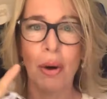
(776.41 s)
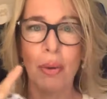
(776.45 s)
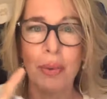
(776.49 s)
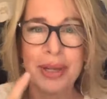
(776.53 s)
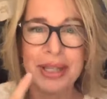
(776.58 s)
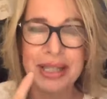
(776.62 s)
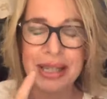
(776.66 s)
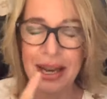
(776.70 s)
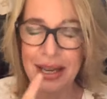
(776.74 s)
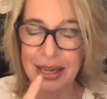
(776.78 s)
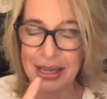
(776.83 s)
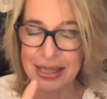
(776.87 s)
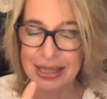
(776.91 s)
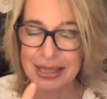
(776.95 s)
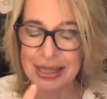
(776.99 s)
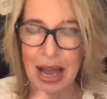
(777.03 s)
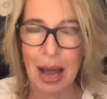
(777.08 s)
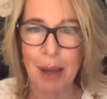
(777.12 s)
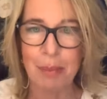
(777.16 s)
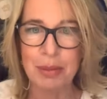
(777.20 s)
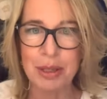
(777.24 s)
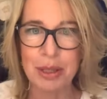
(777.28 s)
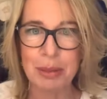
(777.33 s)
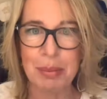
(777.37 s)
Oh, it's like a
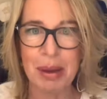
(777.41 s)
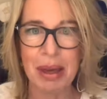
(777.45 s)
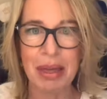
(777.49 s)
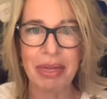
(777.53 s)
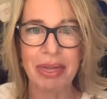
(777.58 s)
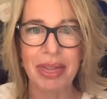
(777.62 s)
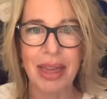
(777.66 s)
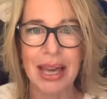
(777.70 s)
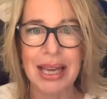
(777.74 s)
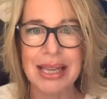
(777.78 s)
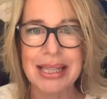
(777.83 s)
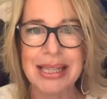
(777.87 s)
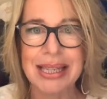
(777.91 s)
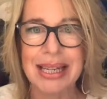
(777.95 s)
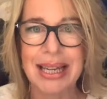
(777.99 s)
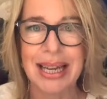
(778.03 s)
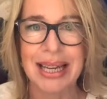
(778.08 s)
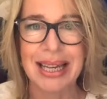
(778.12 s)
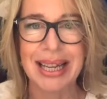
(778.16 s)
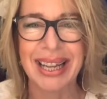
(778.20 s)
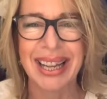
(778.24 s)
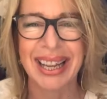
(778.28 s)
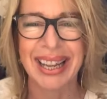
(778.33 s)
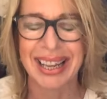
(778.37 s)
Sam Smith thing, isn't
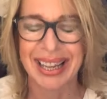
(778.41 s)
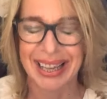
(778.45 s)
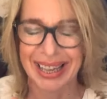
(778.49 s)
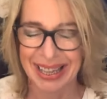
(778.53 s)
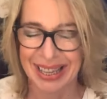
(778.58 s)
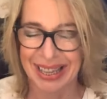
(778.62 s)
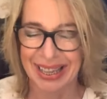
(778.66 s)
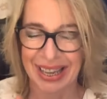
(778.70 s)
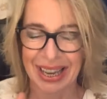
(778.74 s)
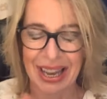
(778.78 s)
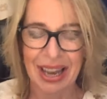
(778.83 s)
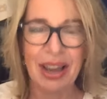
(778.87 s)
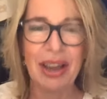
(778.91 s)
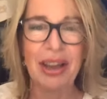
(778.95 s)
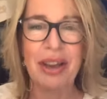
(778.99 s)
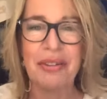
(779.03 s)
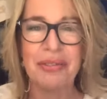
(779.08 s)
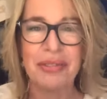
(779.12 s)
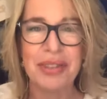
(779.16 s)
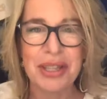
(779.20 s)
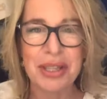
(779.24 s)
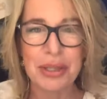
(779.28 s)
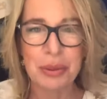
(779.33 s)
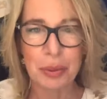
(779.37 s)
it?
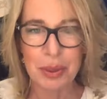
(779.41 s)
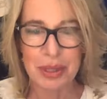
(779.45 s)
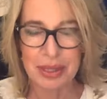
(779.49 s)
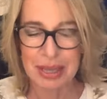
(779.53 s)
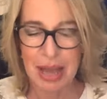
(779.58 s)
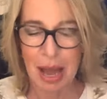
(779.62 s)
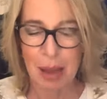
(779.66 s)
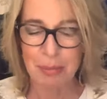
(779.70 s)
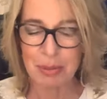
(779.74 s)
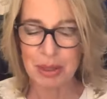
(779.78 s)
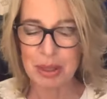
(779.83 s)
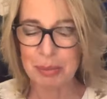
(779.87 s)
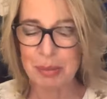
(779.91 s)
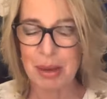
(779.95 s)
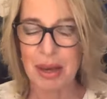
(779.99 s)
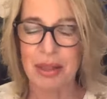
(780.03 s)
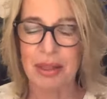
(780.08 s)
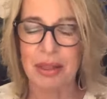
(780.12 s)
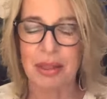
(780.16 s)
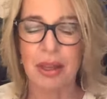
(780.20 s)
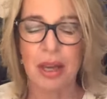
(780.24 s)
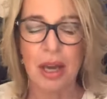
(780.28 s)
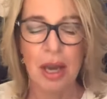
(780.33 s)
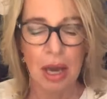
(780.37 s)
If this was Sam
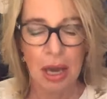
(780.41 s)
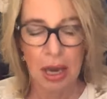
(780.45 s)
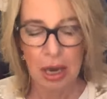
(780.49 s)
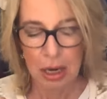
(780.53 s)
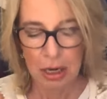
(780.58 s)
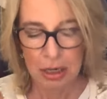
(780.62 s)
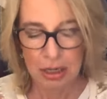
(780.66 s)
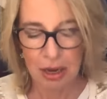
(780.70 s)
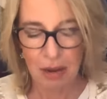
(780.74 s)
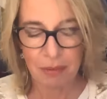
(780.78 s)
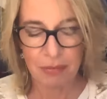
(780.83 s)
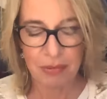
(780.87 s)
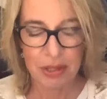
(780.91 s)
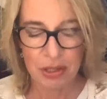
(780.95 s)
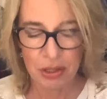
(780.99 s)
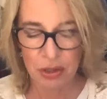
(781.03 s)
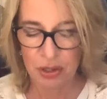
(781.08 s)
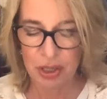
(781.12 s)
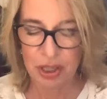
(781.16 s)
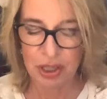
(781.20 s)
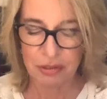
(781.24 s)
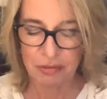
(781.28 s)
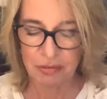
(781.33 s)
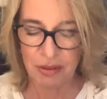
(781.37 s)
Smith, he'd have
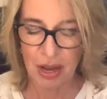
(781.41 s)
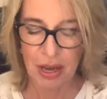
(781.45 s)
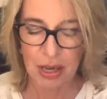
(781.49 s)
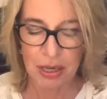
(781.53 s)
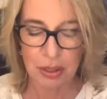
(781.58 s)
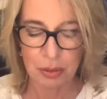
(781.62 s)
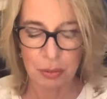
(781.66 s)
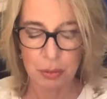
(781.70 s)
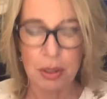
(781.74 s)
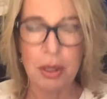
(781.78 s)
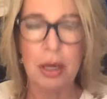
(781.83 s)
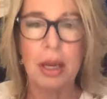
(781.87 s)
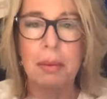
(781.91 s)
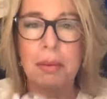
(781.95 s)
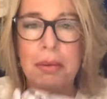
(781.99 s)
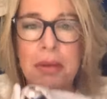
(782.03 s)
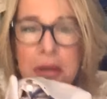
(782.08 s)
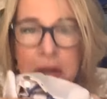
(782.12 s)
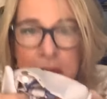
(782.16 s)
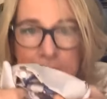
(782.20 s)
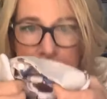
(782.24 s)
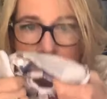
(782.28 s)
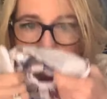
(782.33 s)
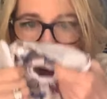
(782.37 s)
this on his face, wouldn't he,
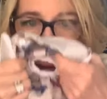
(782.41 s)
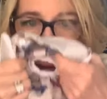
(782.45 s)
with his